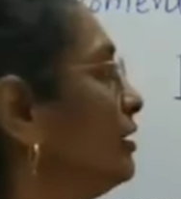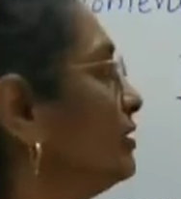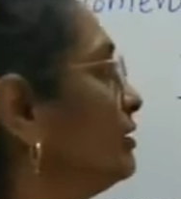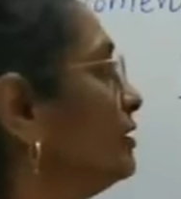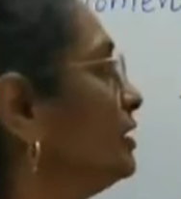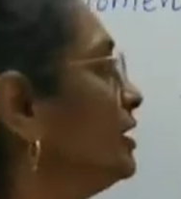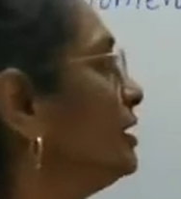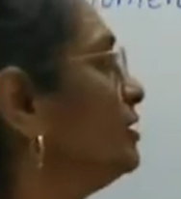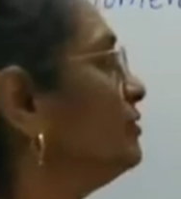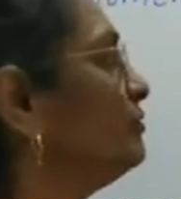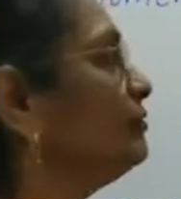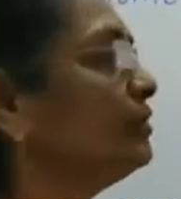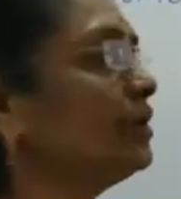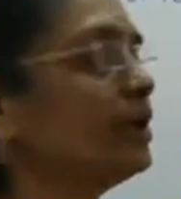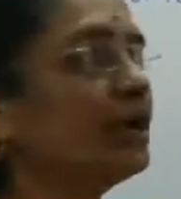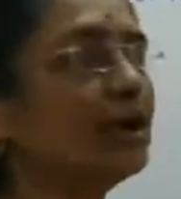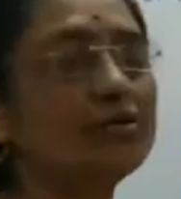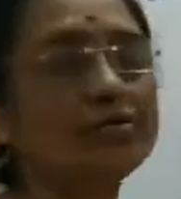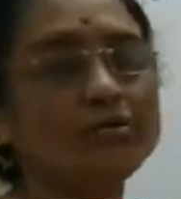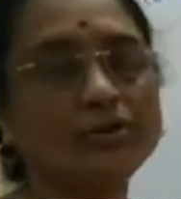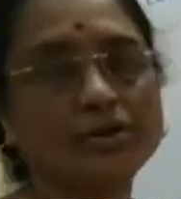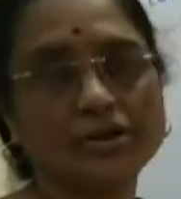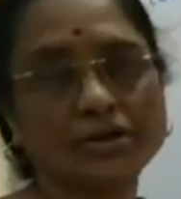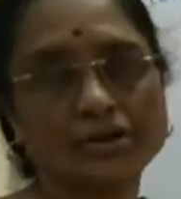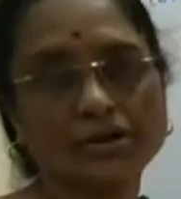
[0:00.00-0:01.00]
Then we
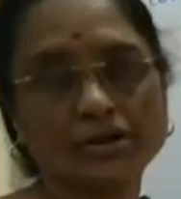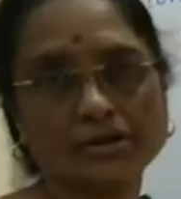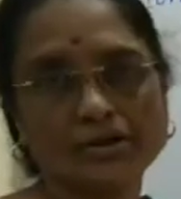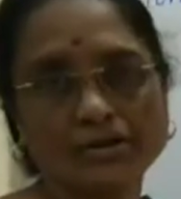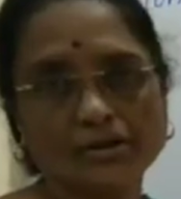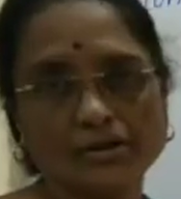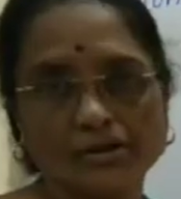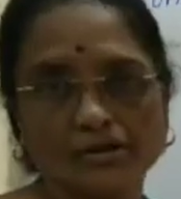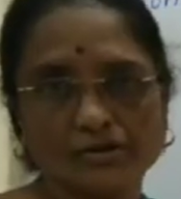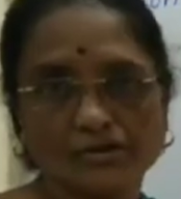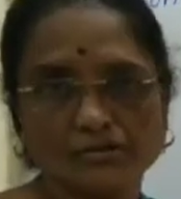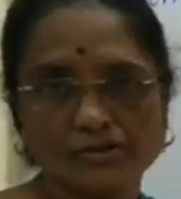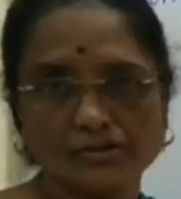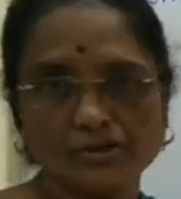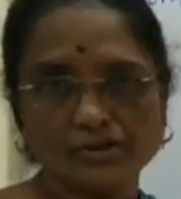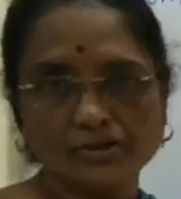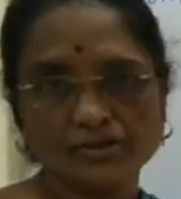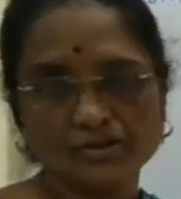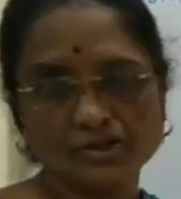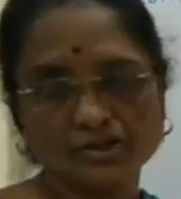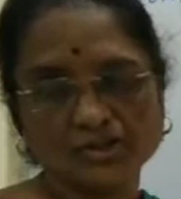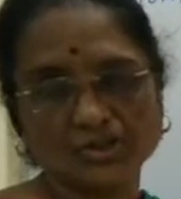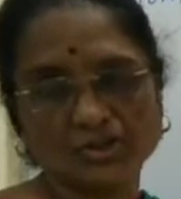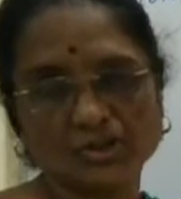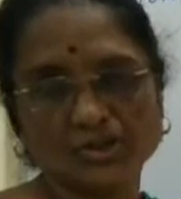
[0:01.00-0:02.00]
have written
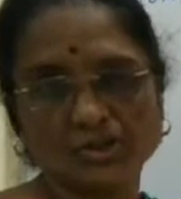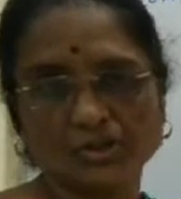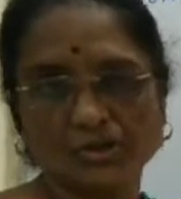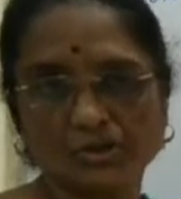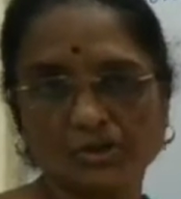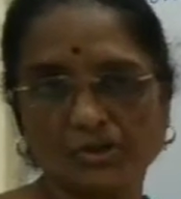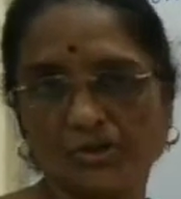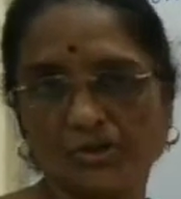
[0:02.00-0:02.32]
this